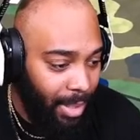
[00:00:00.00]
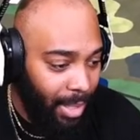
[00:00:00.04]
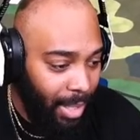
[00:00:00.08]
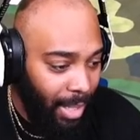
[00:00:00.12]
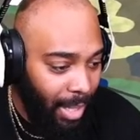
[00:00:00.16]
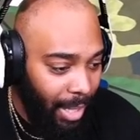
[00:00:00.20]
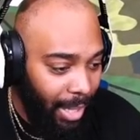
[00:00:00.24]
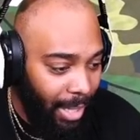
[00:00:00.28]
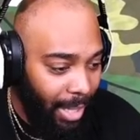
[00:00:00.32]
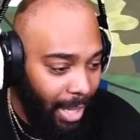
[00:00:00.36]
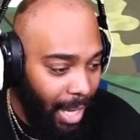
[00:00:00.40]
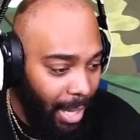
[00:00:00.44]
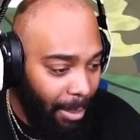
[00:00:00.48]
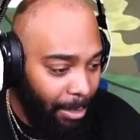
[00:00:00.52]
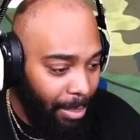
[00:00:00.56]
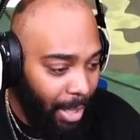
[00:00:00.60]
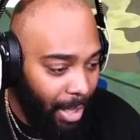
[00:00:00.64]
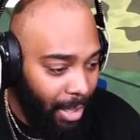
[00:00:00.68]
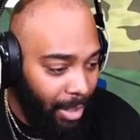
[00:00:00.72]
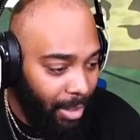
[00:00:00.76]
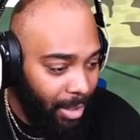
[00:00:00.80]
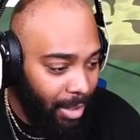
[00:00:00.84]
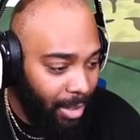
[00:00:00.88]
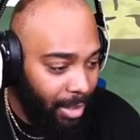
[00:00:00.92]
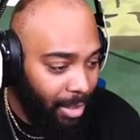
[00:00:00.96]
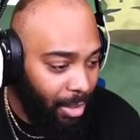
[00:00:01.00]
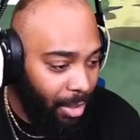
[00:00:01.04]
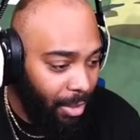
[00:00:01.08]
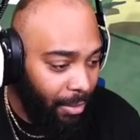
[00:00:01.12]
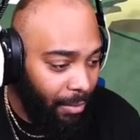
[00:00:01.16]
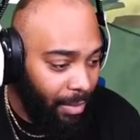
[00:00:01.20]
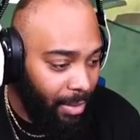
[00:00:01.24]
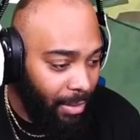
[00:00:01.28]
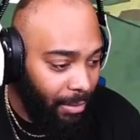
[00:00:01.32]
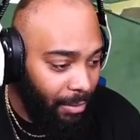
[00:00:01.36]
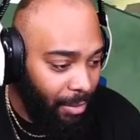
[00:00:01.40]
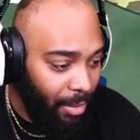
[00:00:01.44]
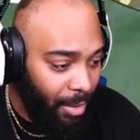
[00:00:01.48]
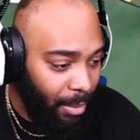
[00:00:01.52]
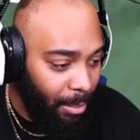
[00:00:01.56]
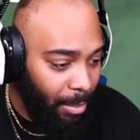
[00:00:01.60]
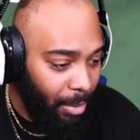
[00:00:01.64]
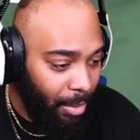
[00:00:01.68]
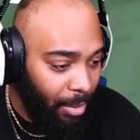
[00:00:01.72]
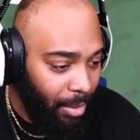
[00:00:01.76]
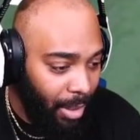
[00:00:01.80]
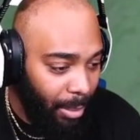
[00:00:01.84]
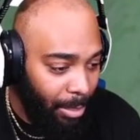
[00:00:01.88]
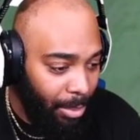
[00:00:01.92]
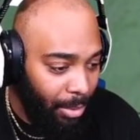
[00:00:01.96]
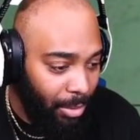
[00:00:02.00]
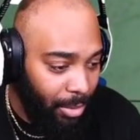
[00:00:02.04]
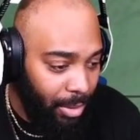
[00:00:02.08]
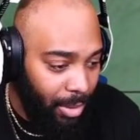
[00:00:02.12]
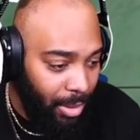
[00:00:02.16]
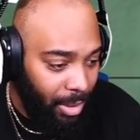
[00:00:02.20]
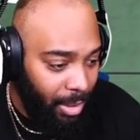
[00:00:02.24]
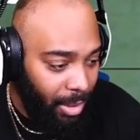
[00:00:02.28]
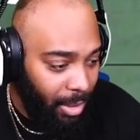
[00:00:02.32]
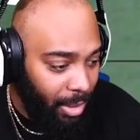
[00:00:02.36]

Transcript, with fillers: Yeah, I'll probably look at the officer third build I posted in the